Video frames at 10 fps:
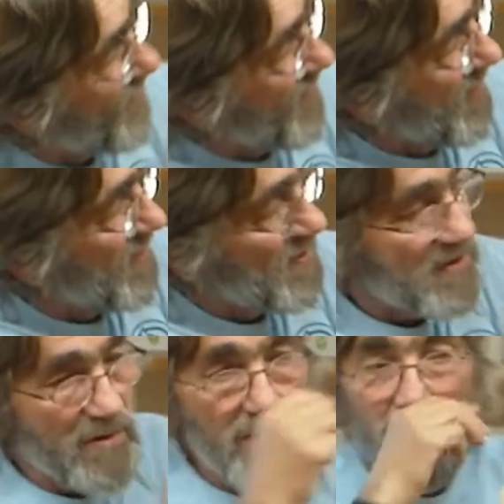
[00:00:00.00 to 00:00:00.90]
fit
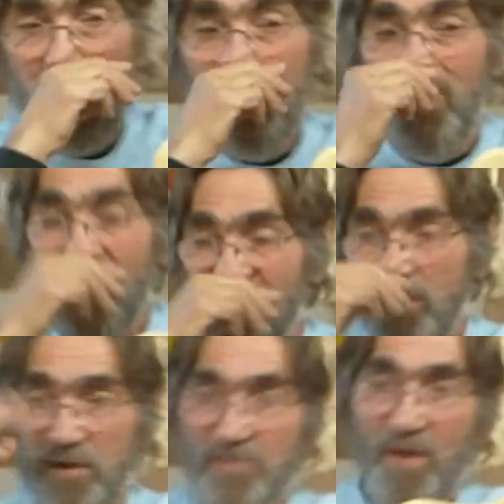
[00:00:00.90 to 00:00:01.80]
into. You don't have to
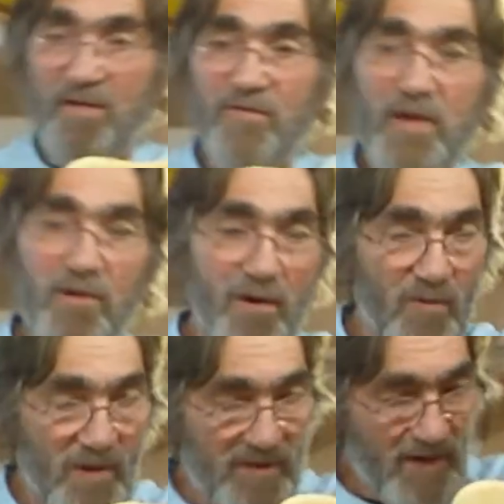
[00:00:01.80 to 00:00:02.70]
be trying to figure out
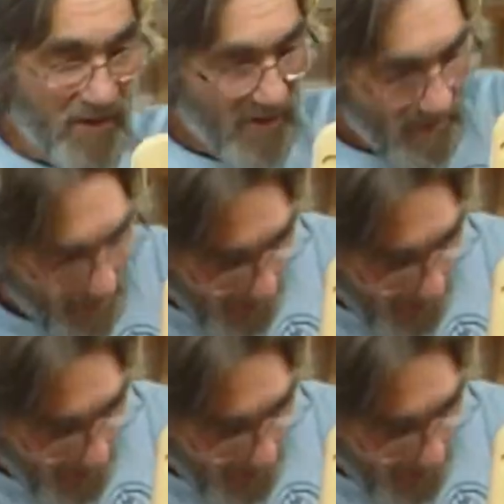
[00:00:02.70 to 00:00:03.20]
where they go.